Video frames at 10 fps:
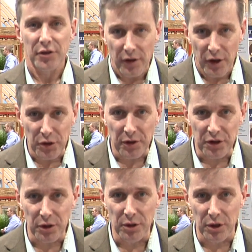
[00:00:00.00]
So those were the
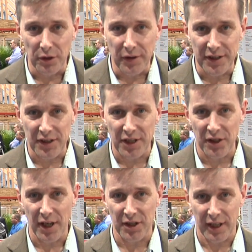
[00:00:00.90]
two cool things I
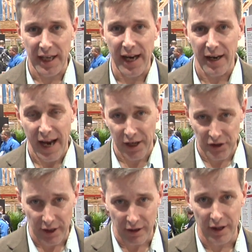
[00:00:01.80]
saw today,
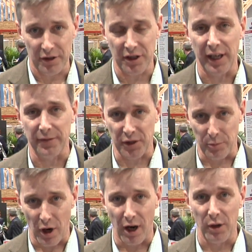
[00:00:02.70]
exterior stuff.
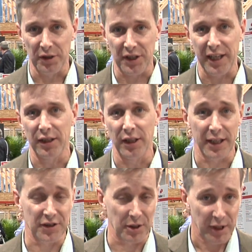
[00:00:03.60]
Tomorrow we'll take a
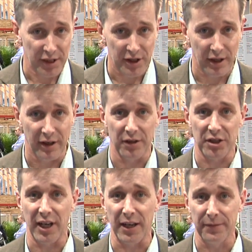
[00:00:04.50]
look at some interior
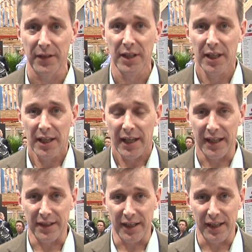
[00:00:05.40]
stuff
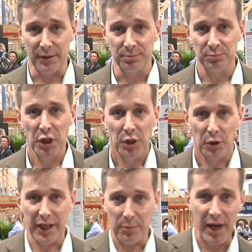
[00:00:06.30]
and um,
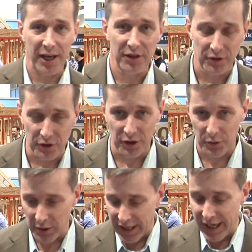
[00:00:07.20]
We'll get back to you as soon
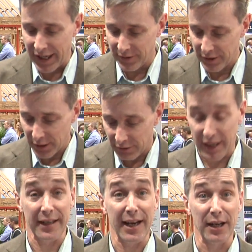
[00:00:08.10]
as we can.
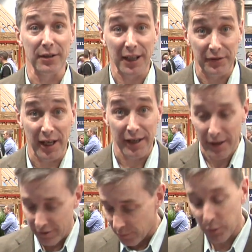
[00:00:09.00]
Right now, I've got another